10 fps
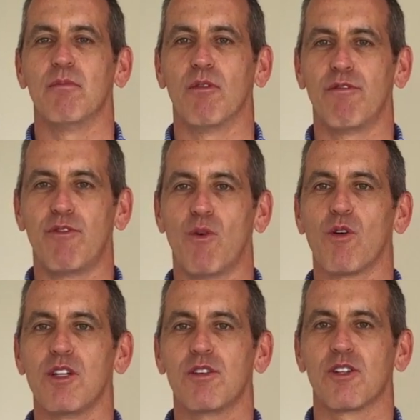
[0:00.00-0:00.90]

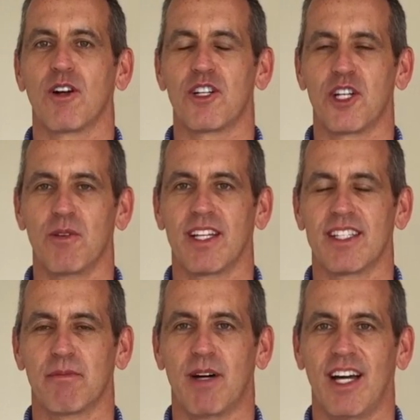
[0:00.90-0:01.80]
before you start showing it
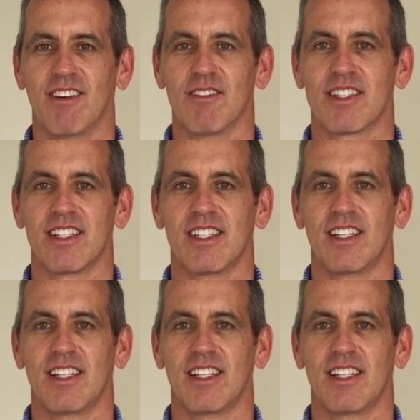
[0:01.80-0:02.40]
to buyers.